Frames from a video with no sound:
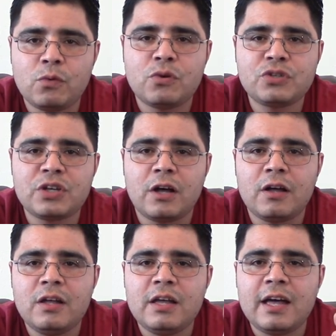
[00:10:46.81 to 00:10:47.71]
course,
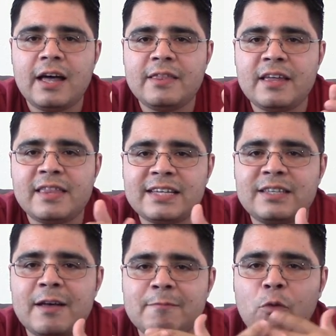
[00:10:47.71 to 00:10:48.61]
uh, uh, that that's
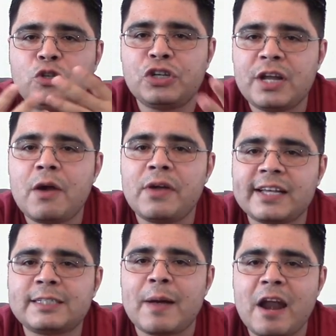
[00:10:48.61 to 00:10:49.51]
the more
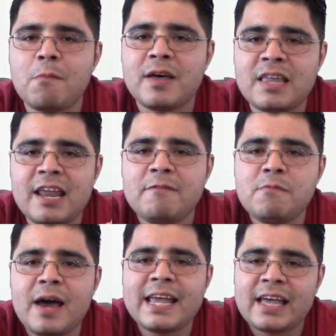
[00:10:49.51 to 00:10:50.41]
generic Spider-Man that
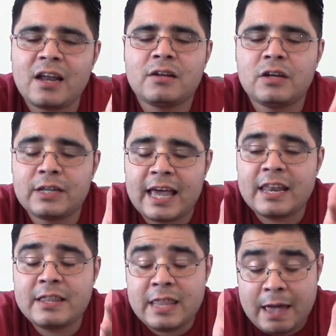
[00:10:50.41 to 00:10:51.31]
everybody can,
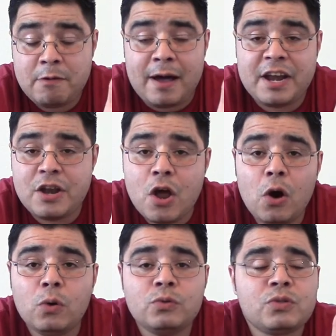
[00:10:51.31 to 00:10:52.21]
can everybody
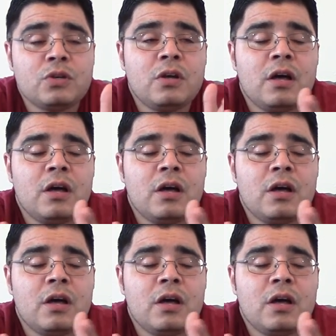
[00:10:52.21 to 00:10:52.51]
knows.